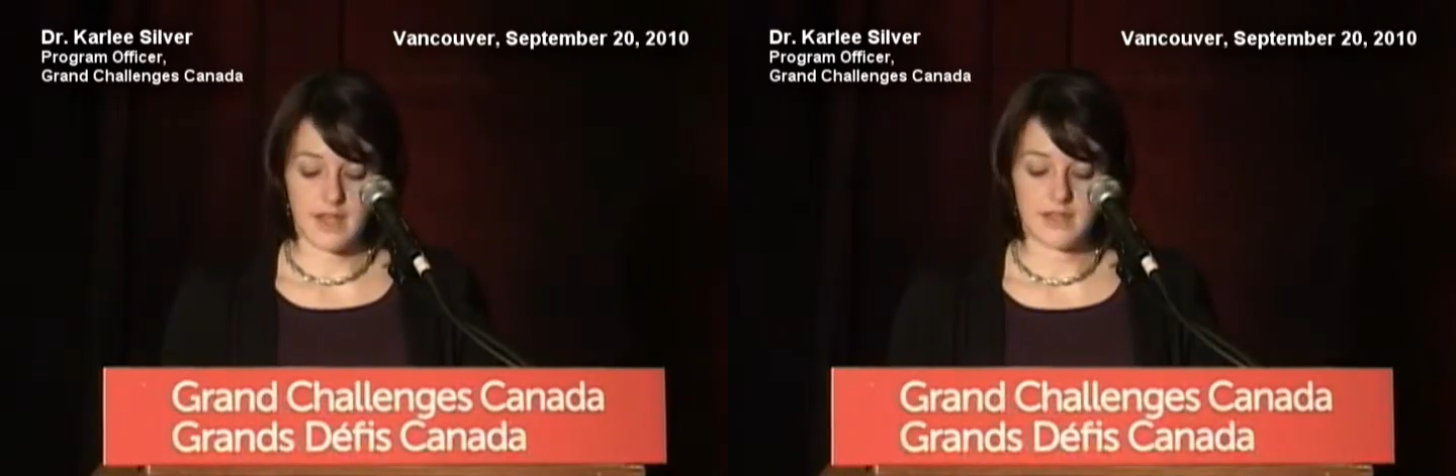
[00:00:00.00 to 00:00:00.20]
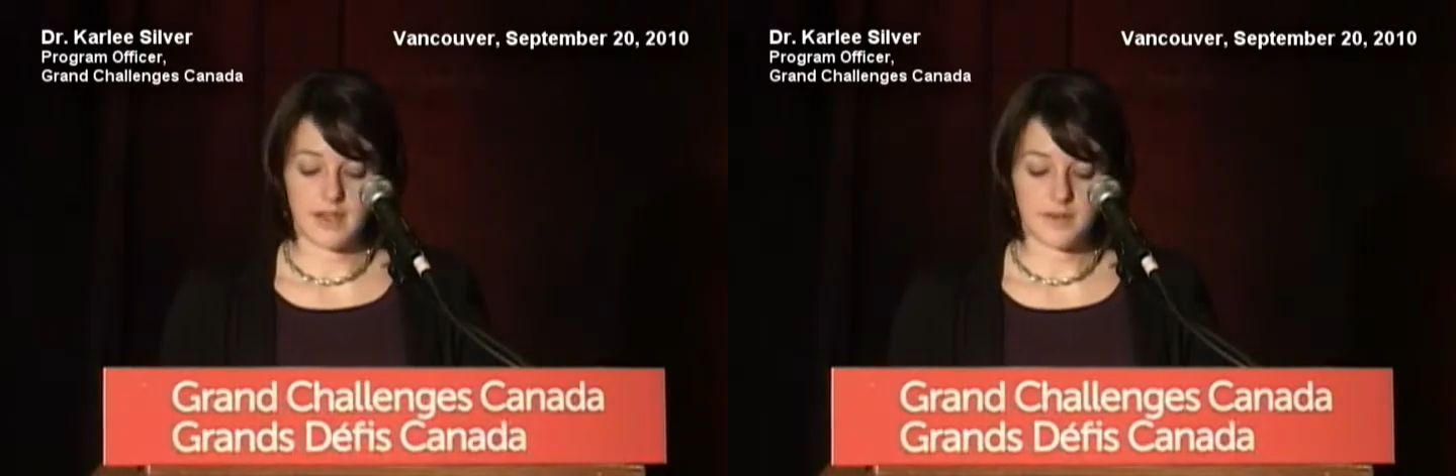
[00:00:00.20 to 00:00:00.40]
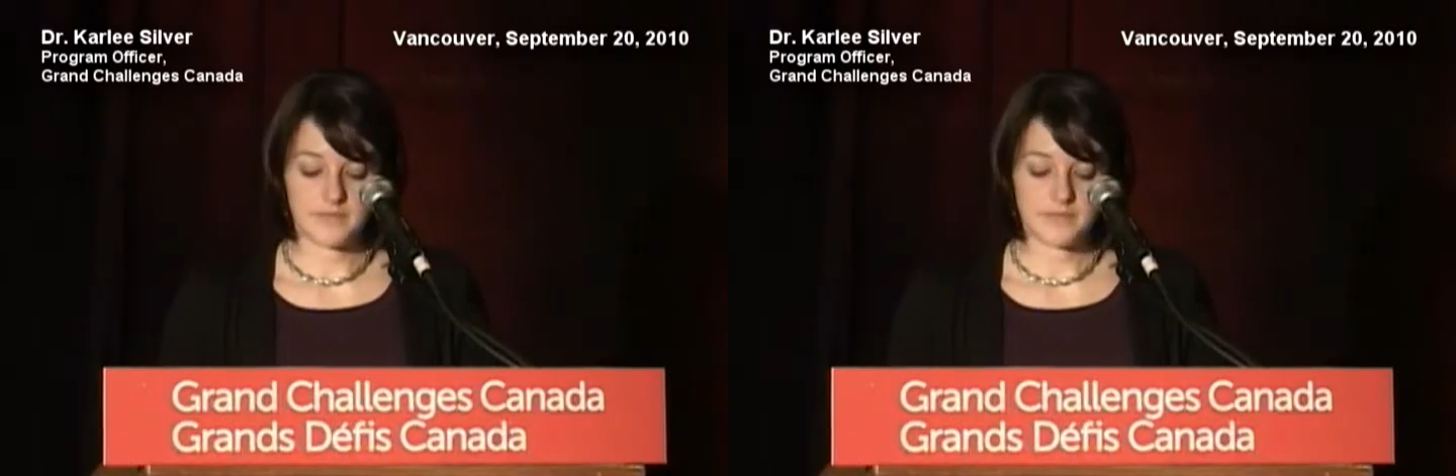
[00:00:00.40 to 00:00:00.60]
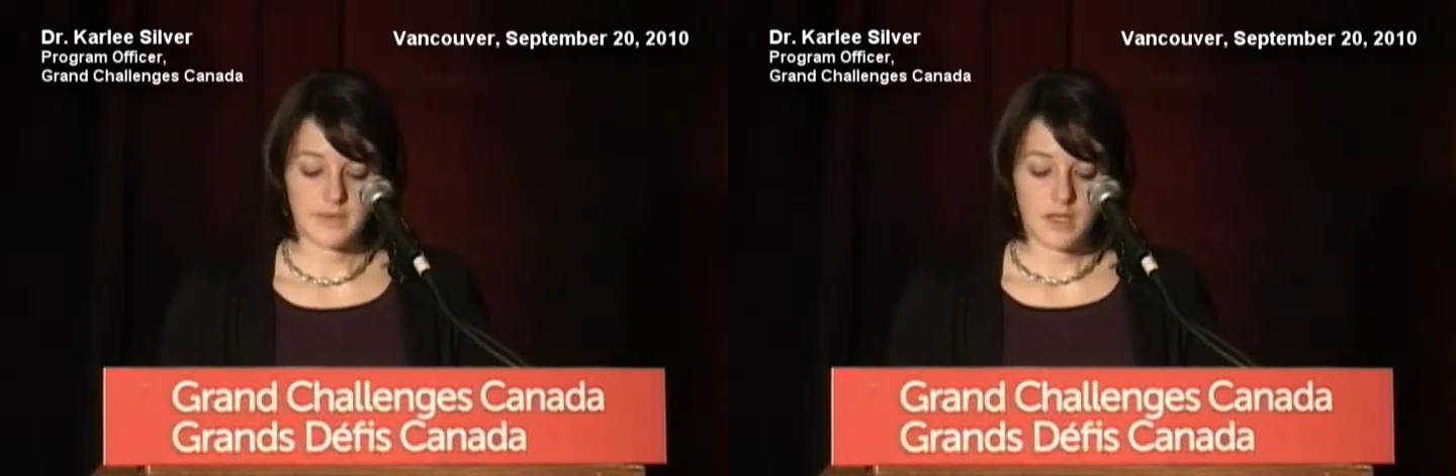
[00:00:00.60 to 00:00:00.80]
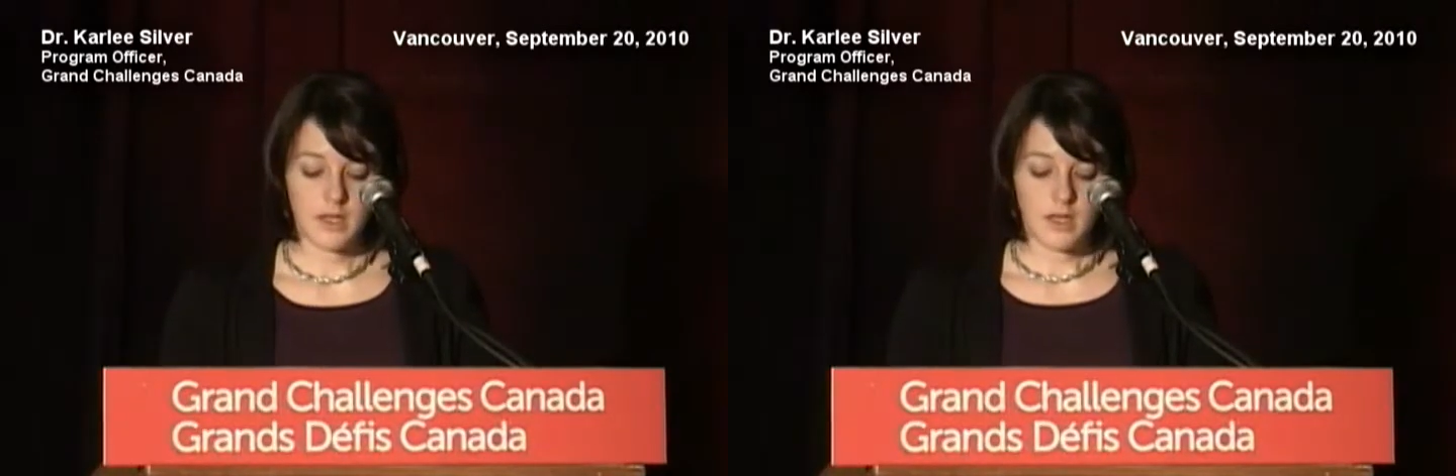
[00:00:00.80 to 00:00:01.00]
Kenya.
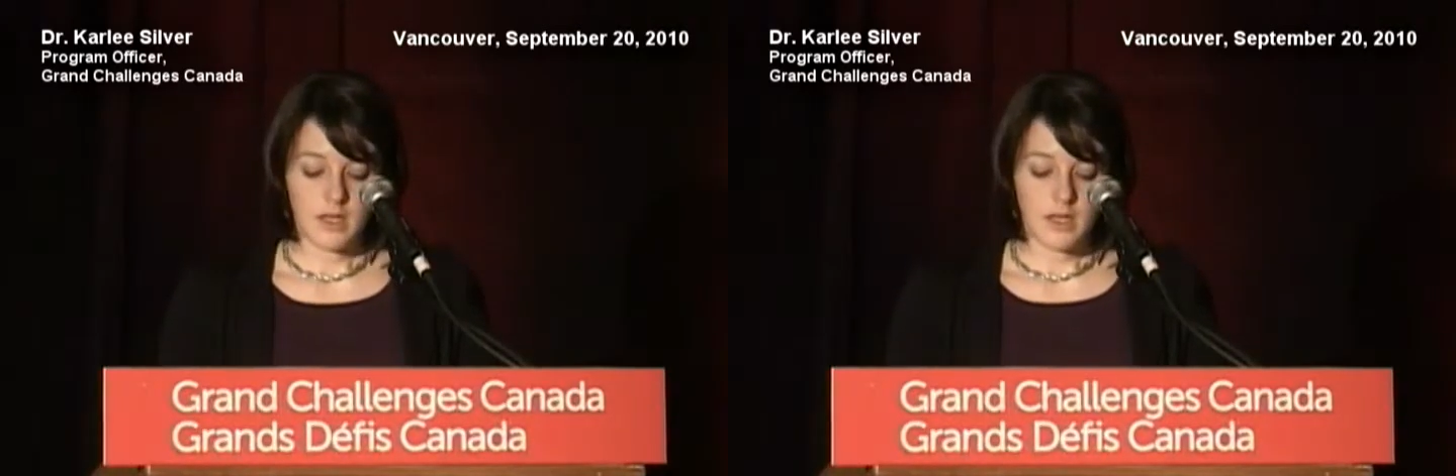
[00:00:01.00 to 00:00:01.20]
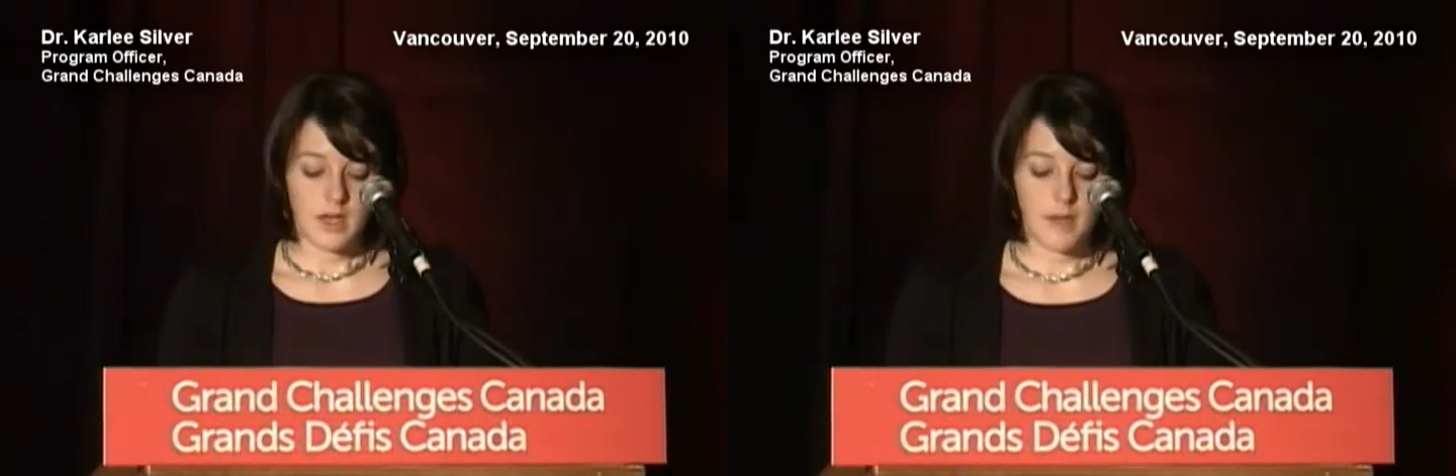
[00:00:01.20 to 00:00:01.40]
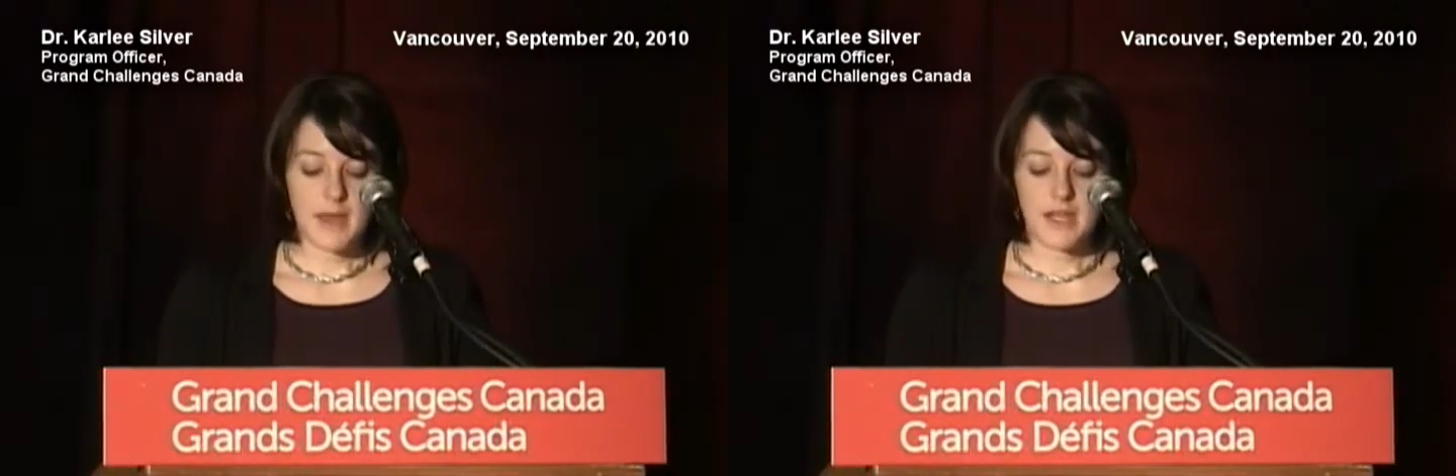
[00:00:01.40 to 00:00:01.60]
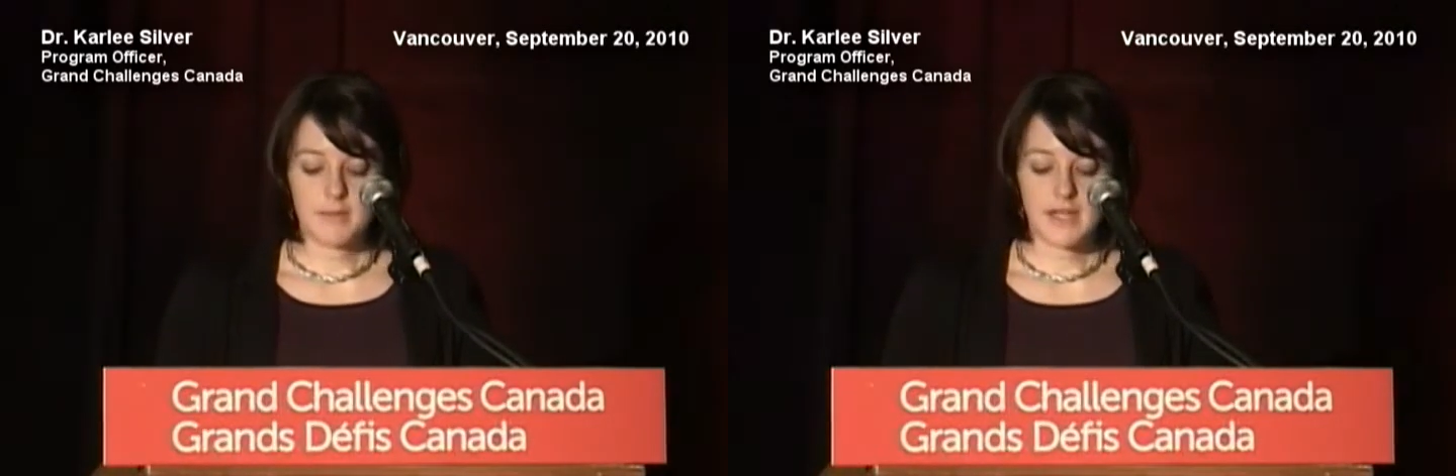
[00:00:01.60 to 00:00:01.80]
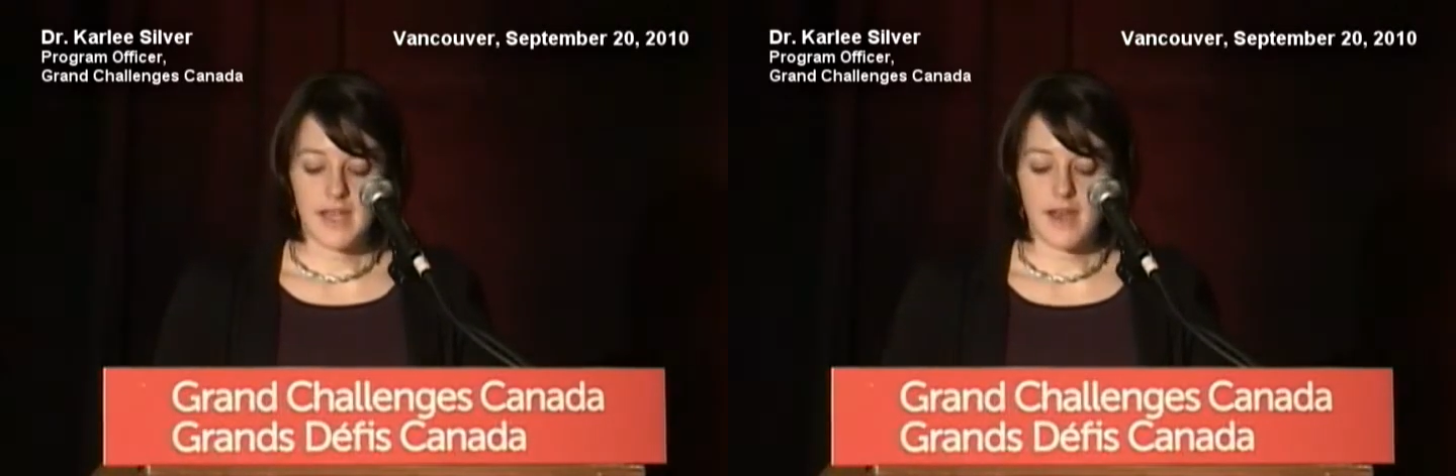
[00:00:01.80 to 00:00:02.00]
I met
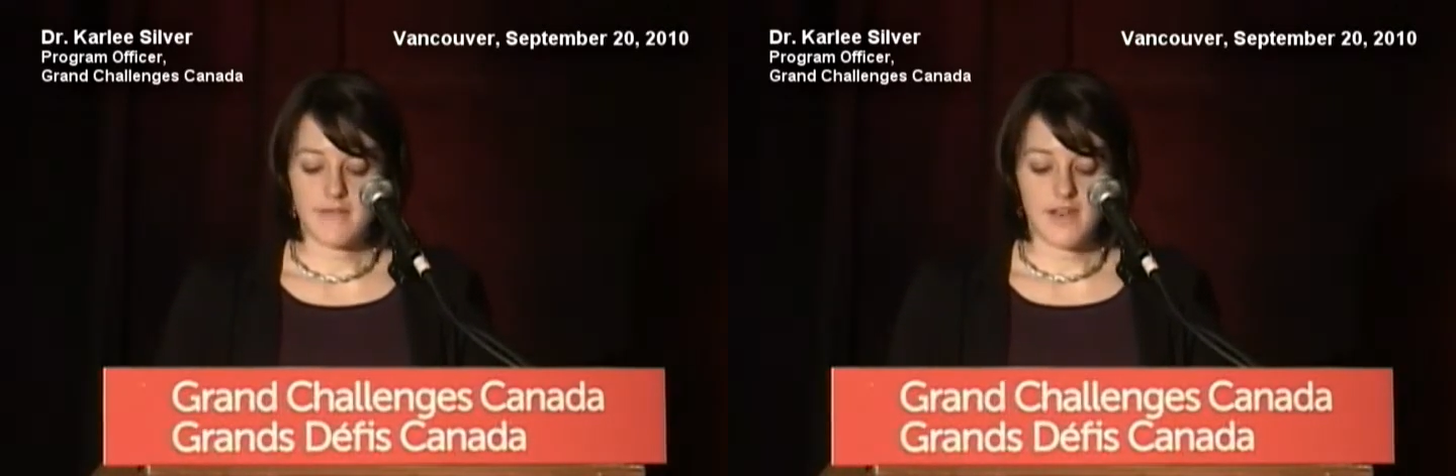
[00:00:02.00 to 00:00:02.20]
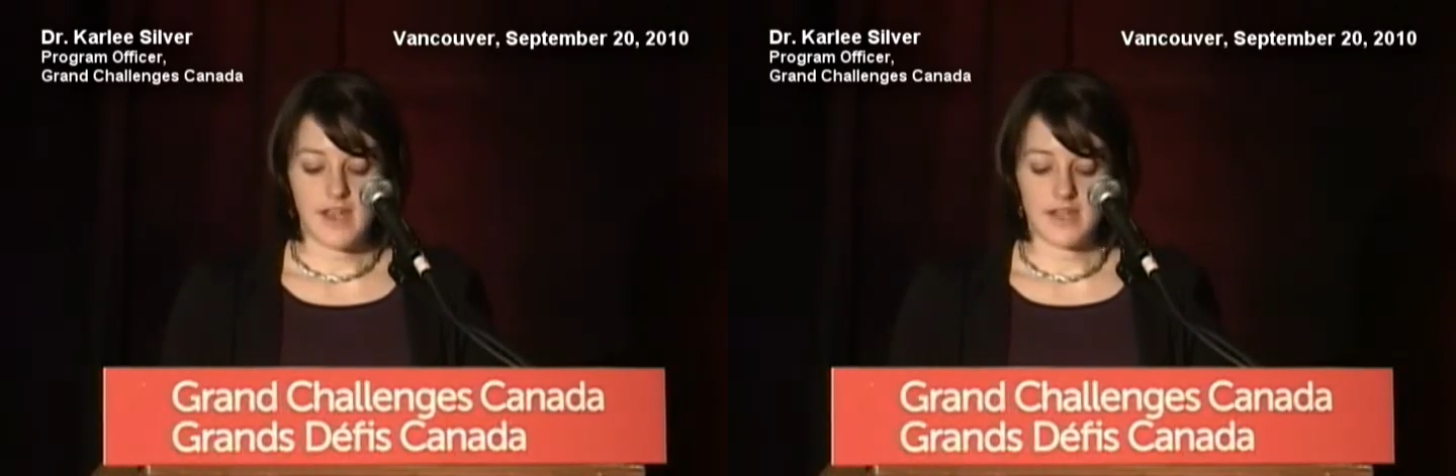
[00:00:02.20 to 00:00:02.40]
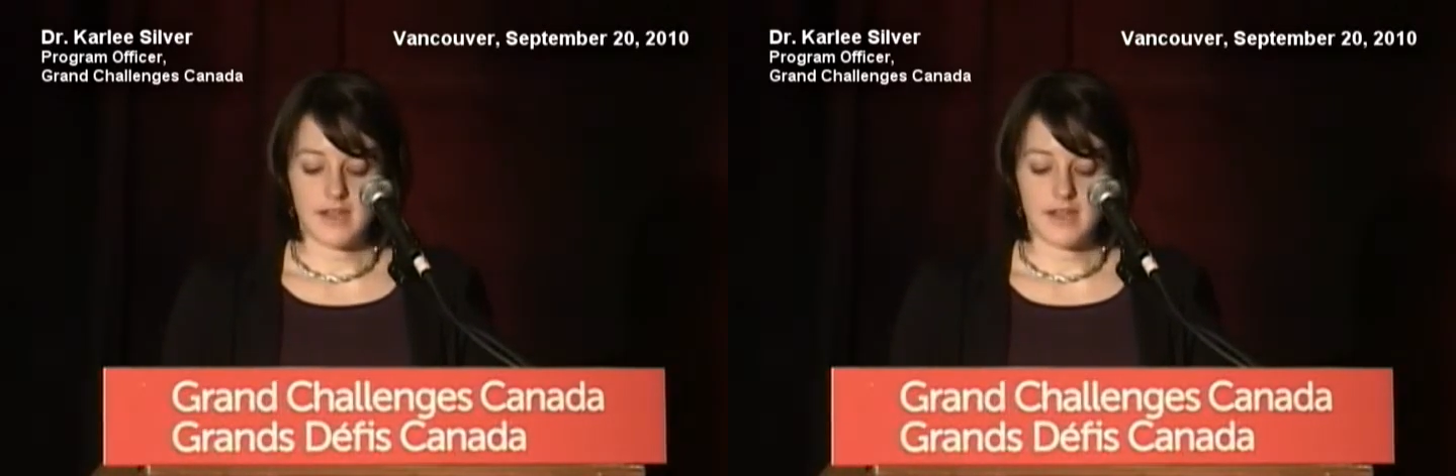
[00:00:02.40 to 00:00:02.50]
him in a cafe